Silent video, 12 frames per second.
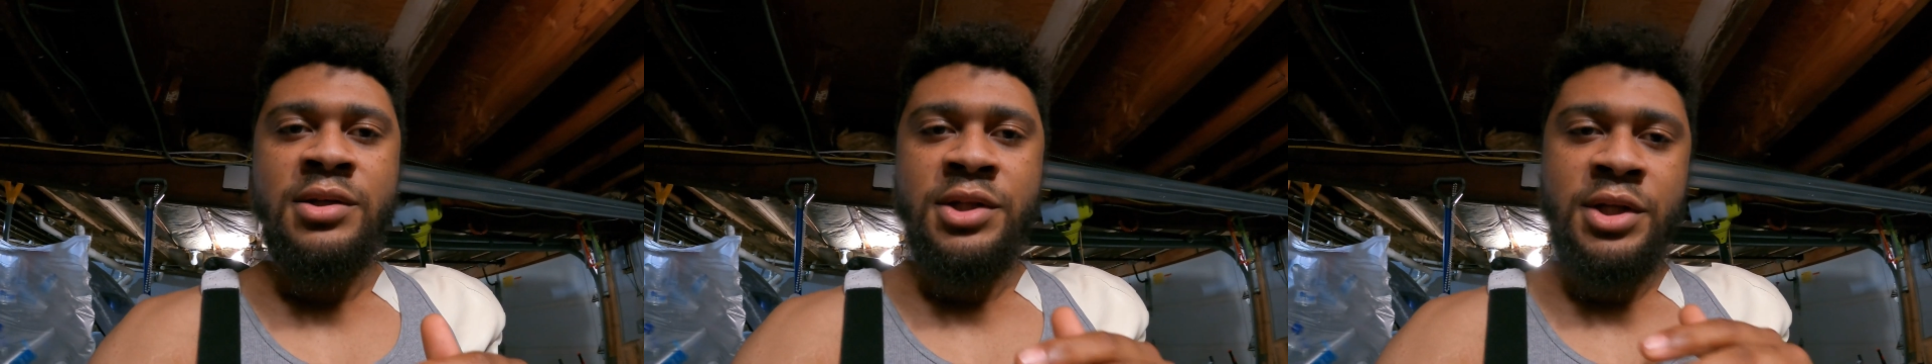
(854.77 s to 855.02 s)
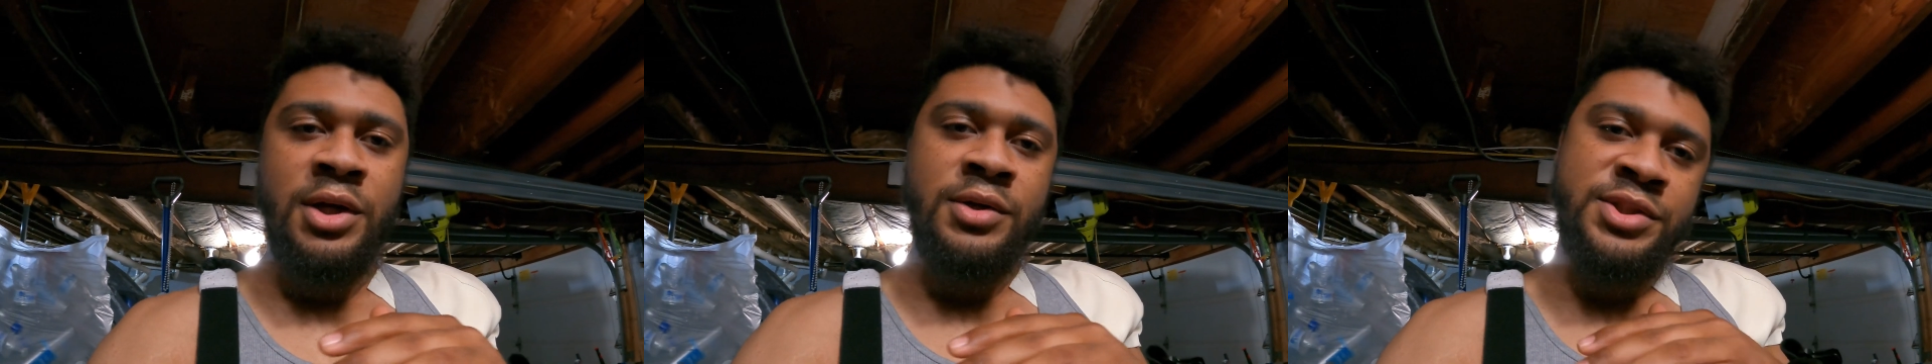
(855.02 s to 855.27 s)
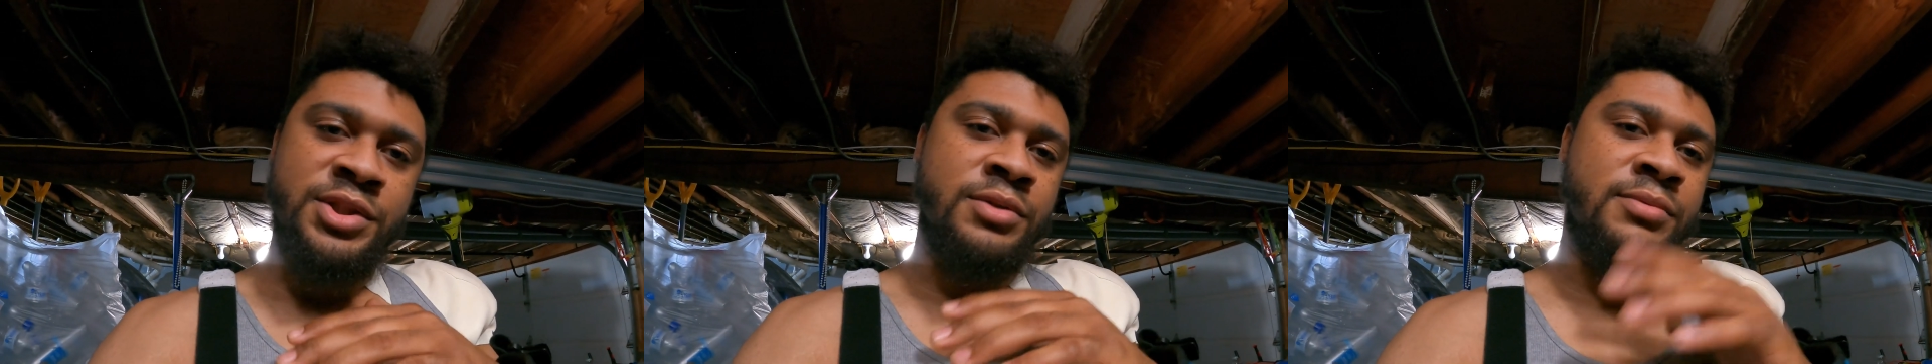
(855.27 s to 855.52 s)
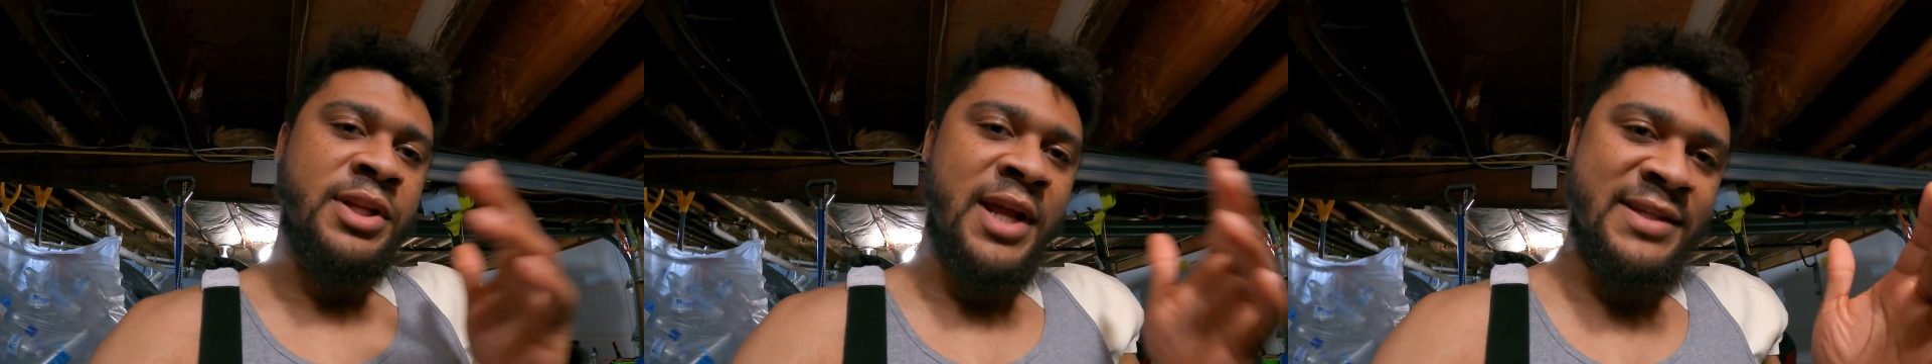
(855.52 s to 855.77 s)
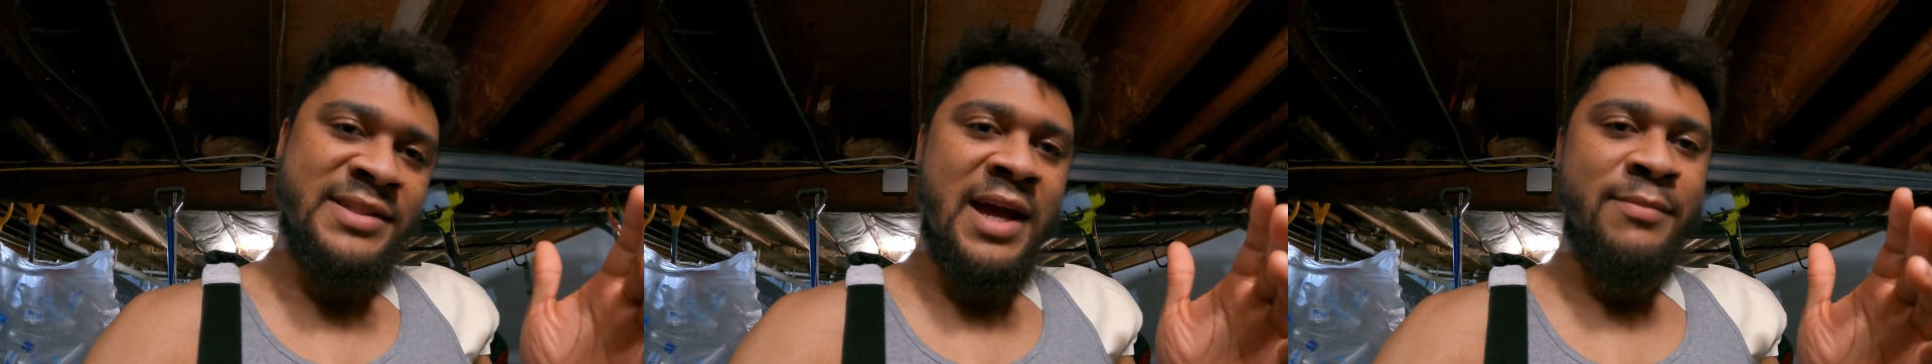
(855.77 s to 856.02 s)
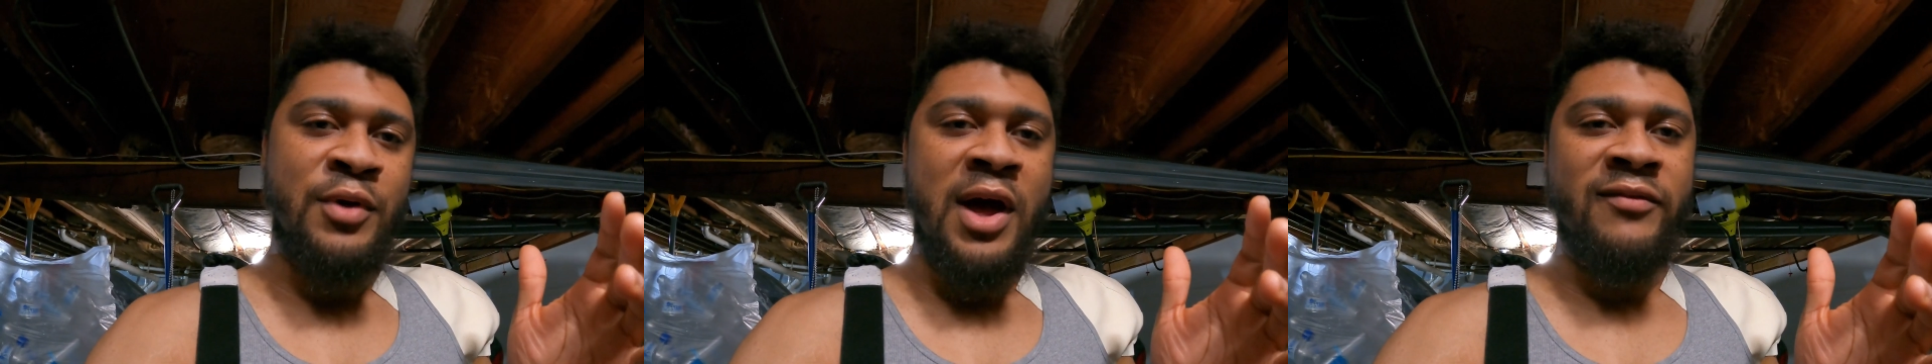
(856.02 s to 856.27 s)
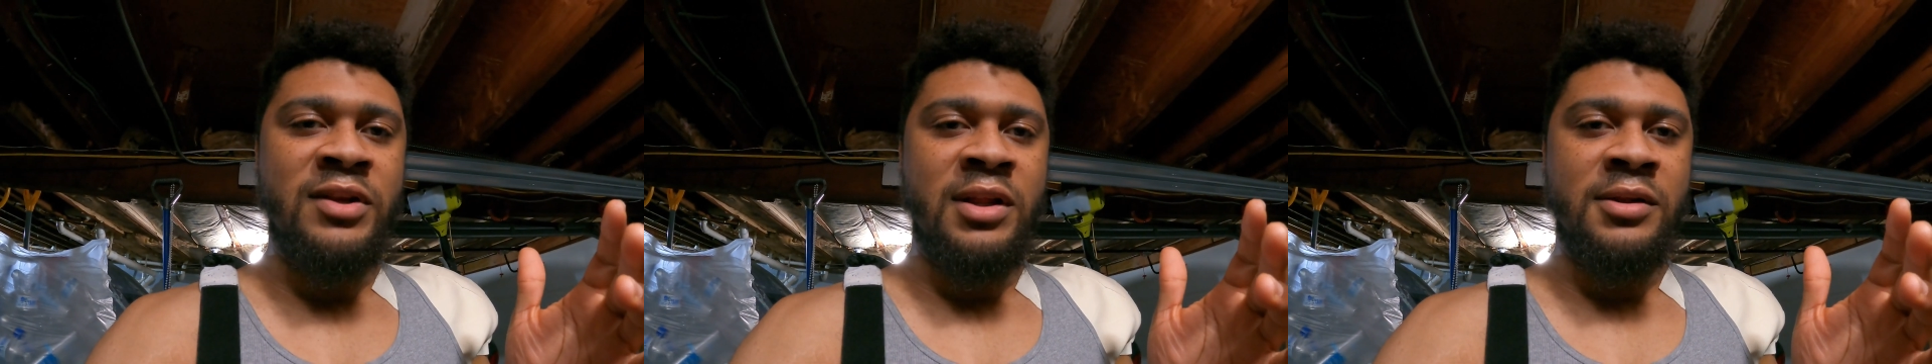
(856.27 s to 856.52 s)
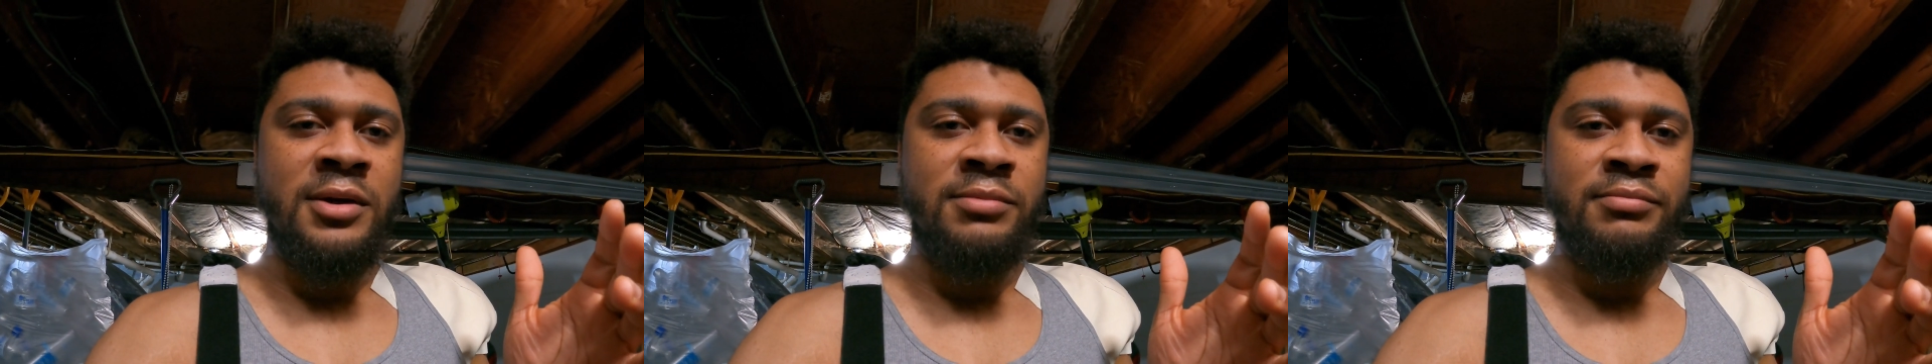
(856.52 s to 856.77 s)
you know, so the next time you have
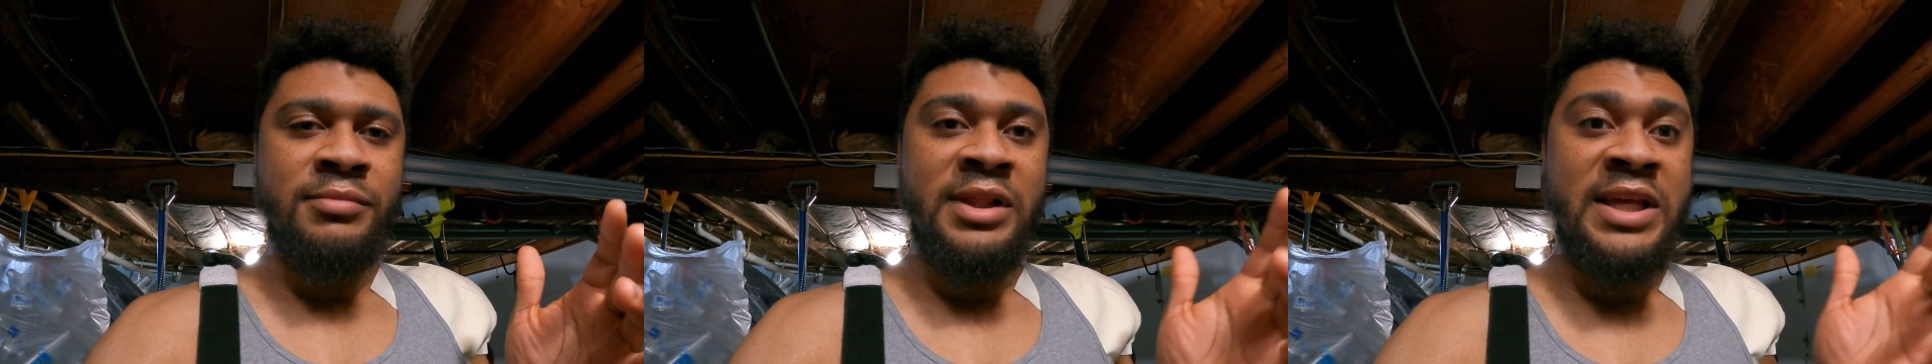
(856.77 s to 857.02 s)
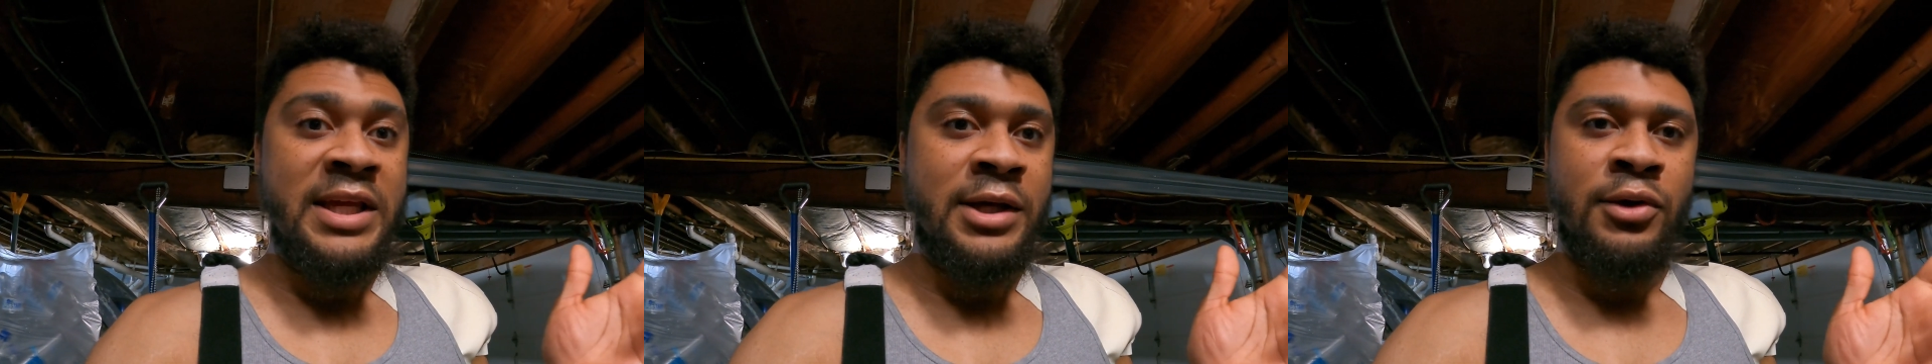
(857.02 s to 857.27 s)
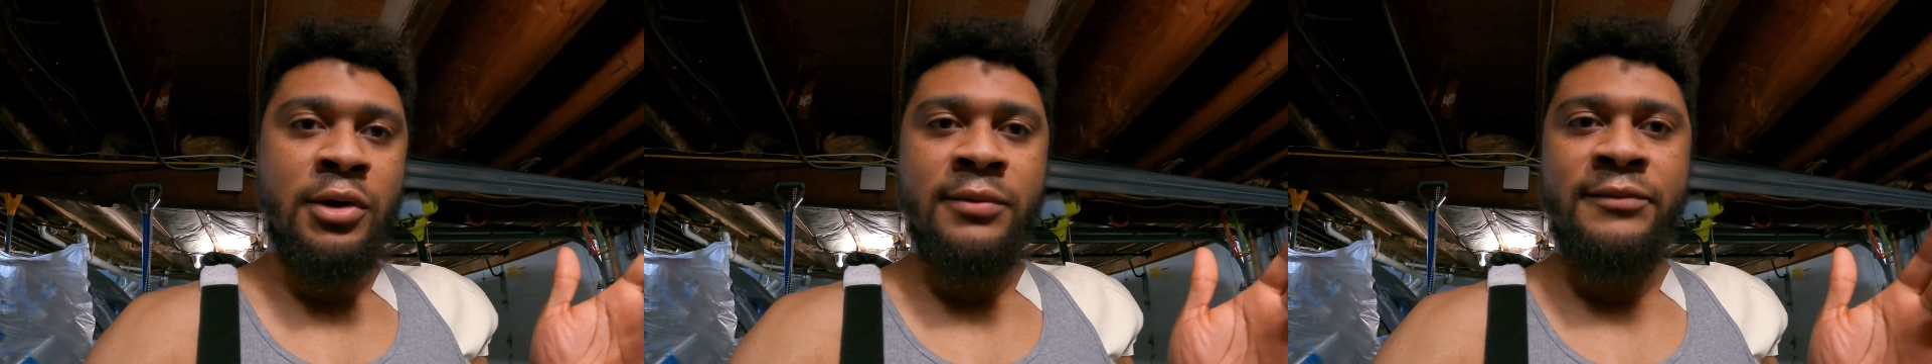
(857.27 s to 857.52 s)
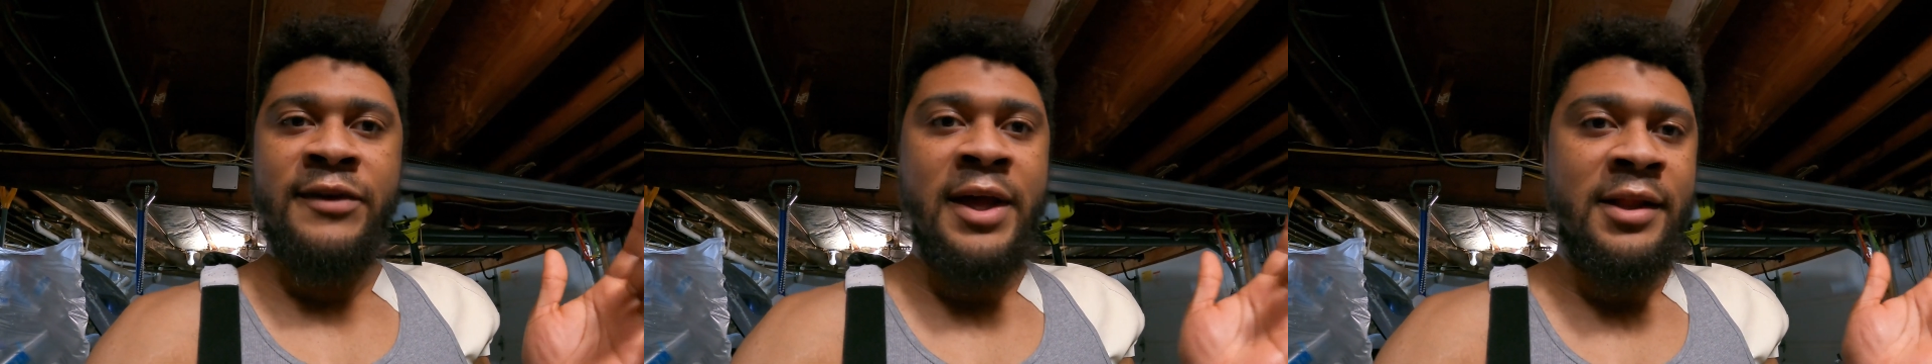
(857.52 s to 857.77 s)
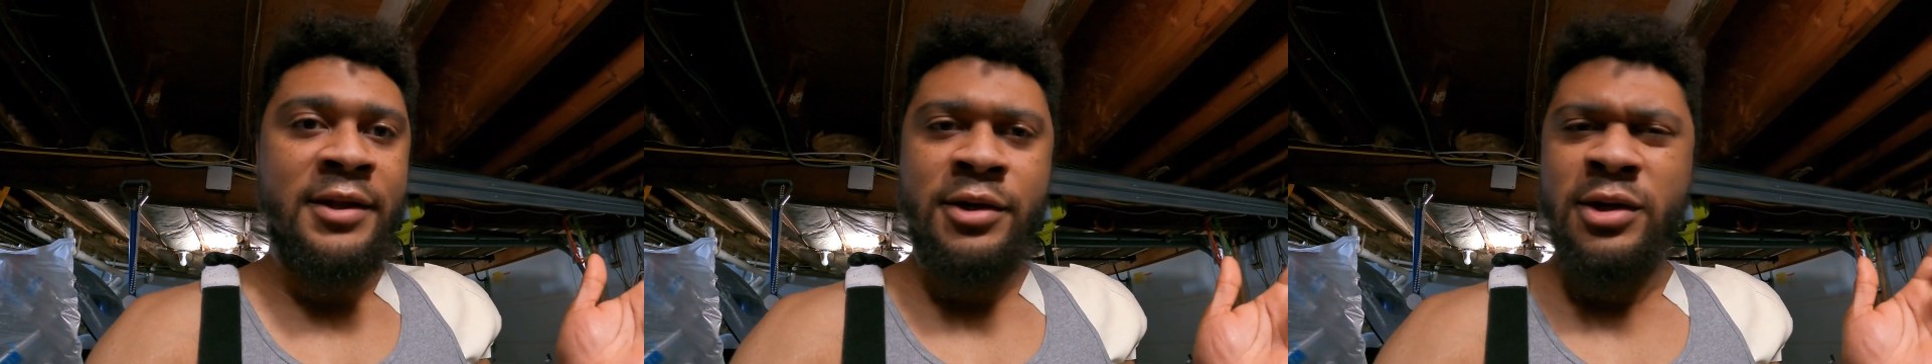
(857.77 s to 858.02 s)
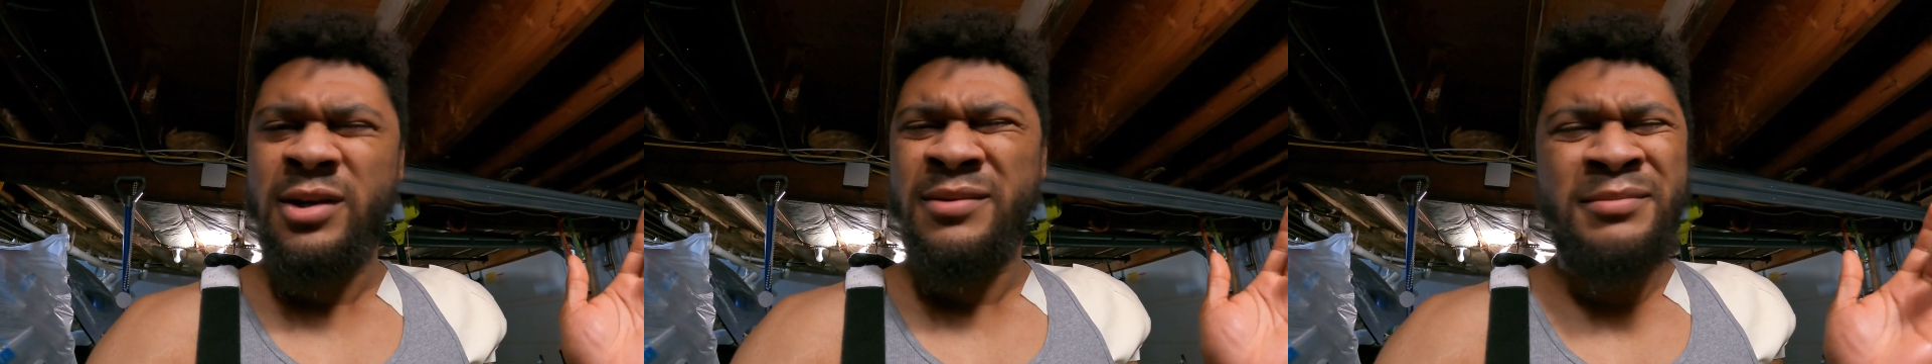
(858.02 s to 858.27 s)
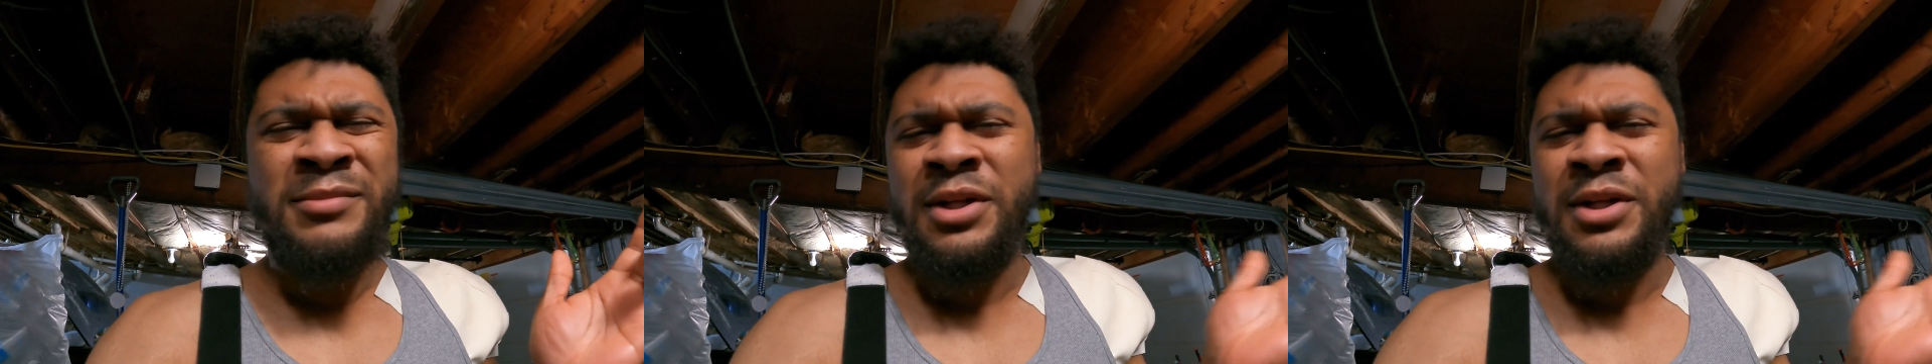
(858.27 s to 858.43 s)
another leak or failure, or,